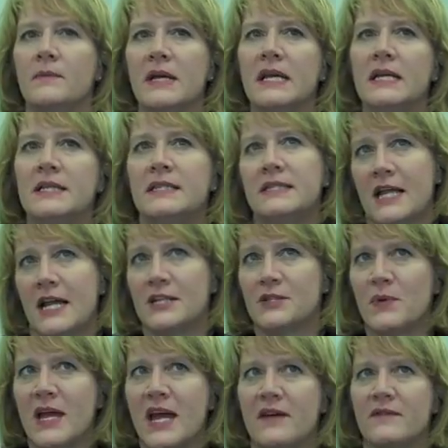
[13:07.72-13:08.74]
In the States,
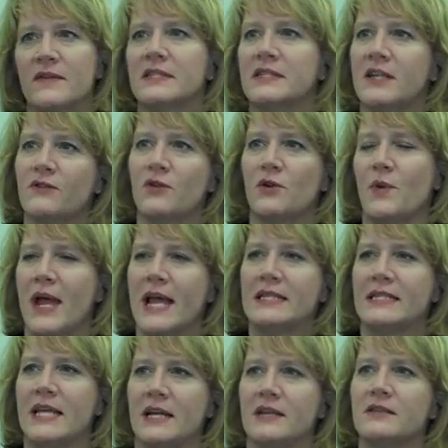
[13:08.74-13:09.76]
we have several ways
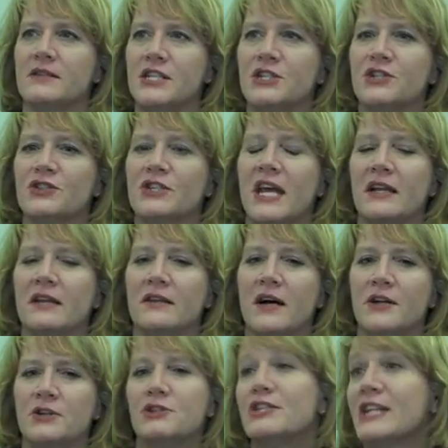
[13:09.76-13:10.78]
that teachers can
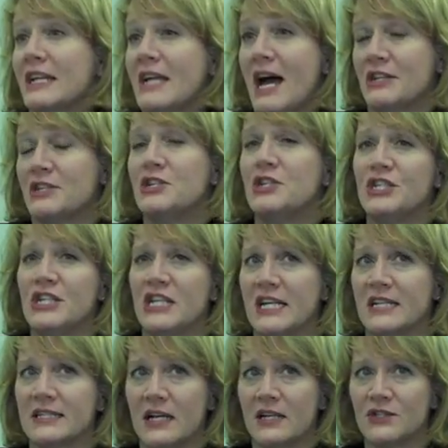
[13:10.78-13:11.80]
understand how to teach
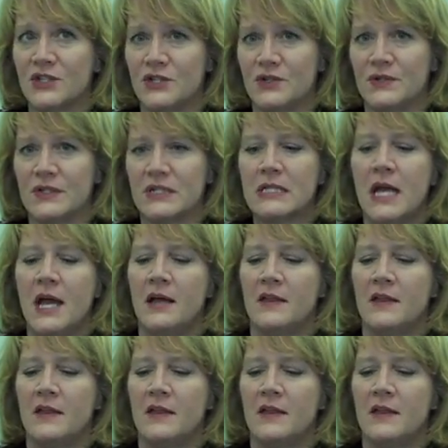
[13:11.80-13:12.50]
ESL students.